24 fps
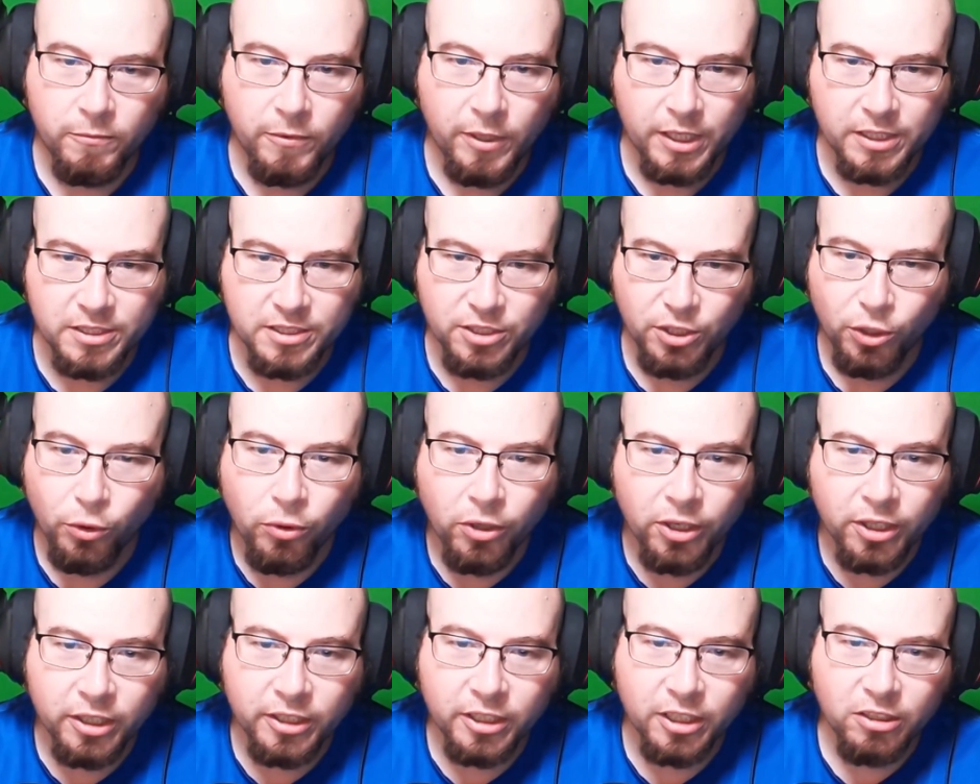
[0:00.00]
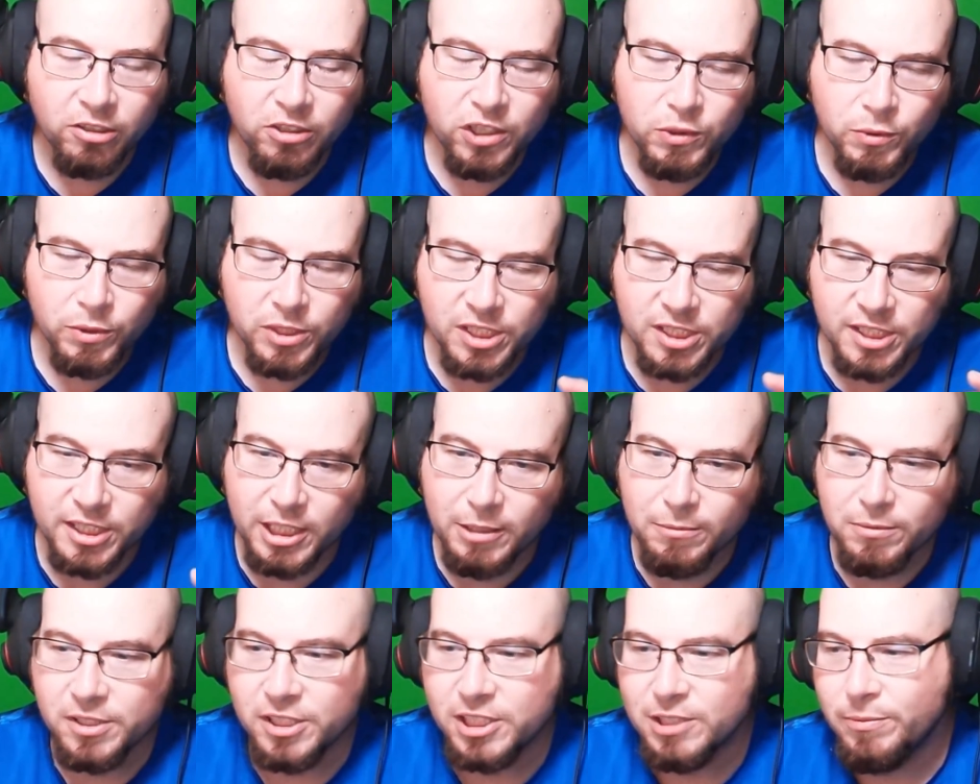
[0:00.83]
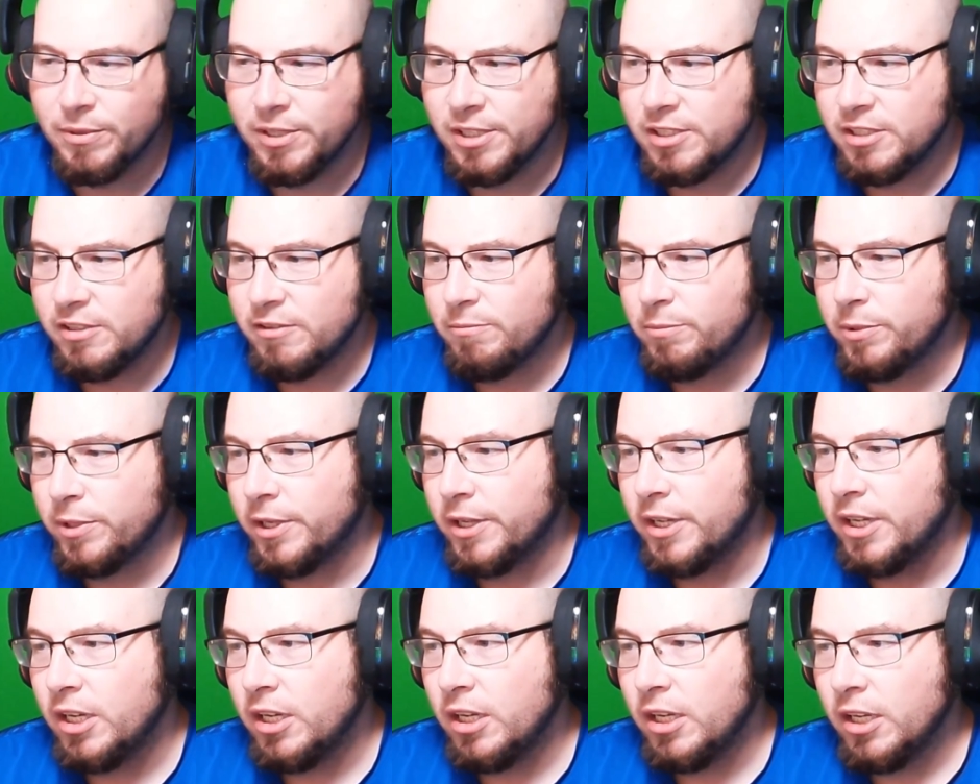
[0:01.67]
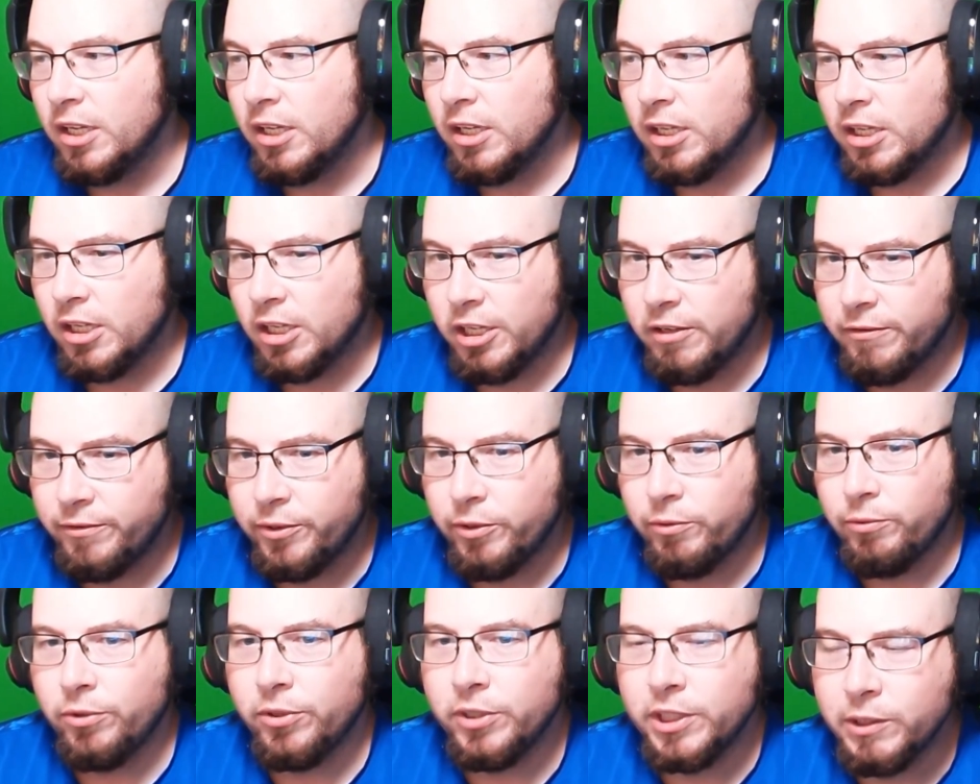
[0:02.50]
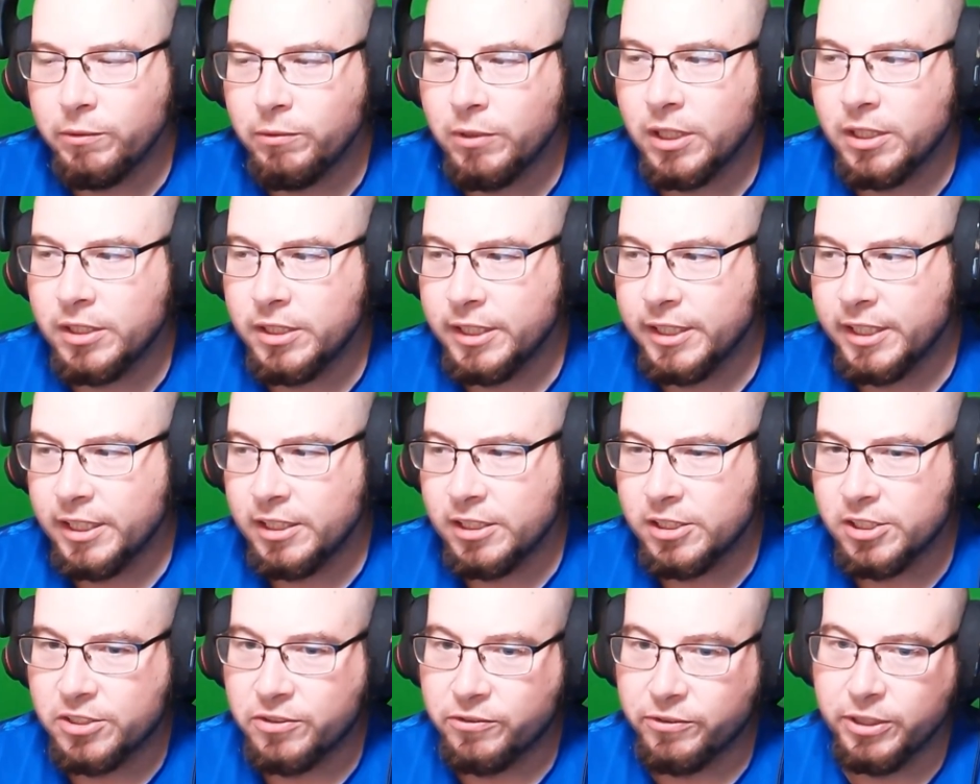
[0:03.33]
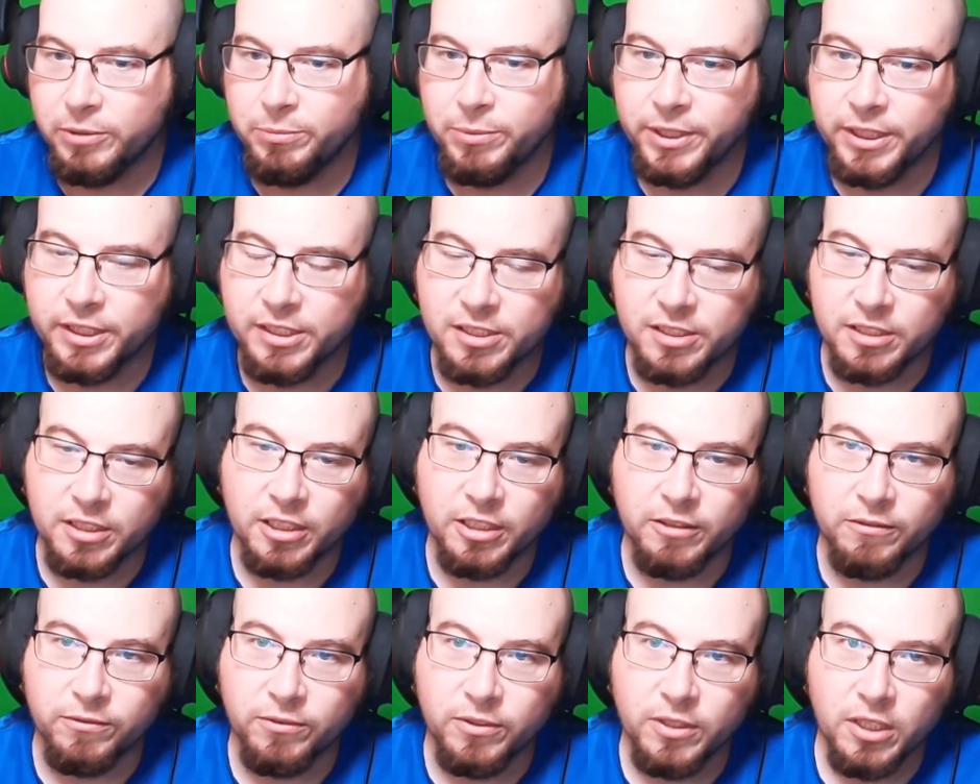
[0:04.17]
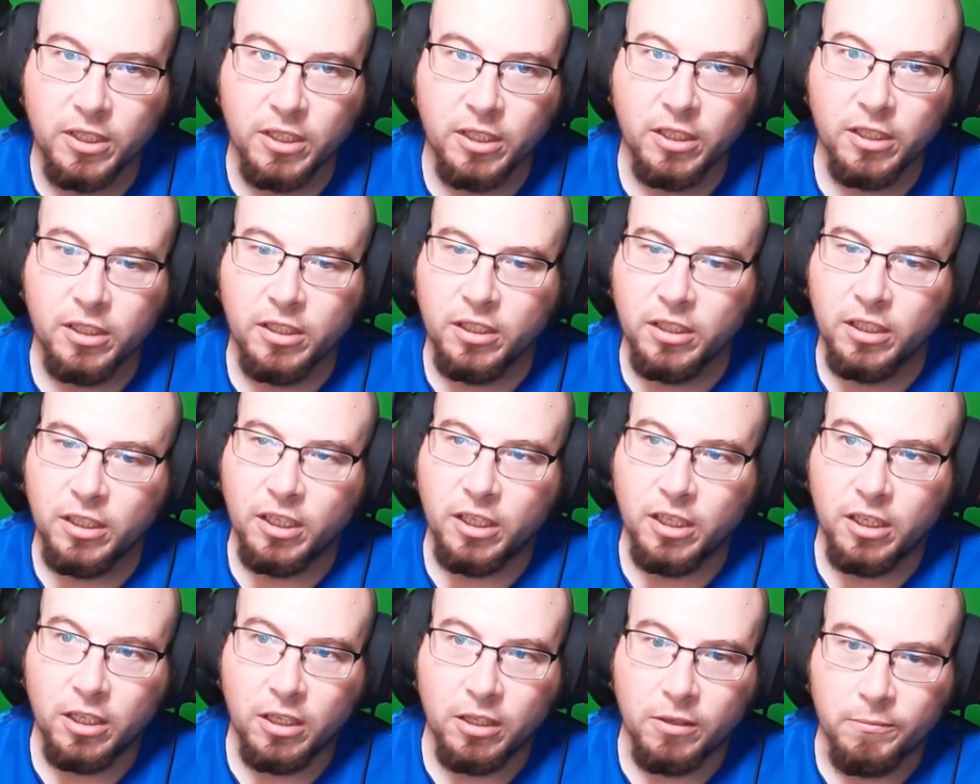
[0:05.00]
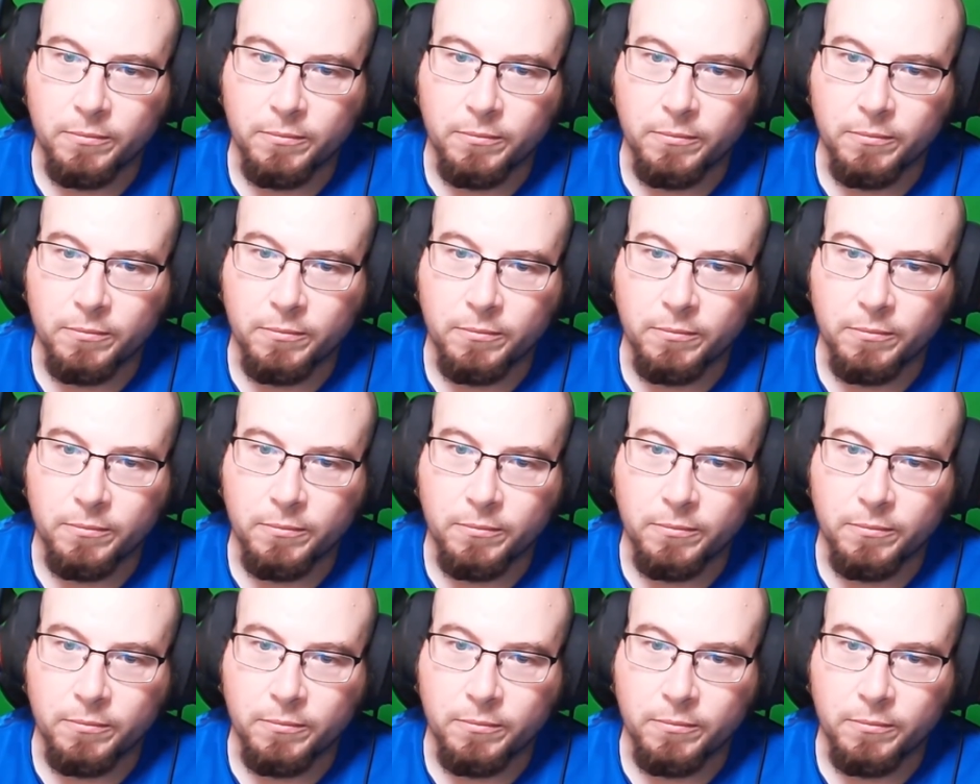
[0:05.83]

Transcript: It's $200, which seems expensive, but if you're really wanting to get into streaming and stuff, I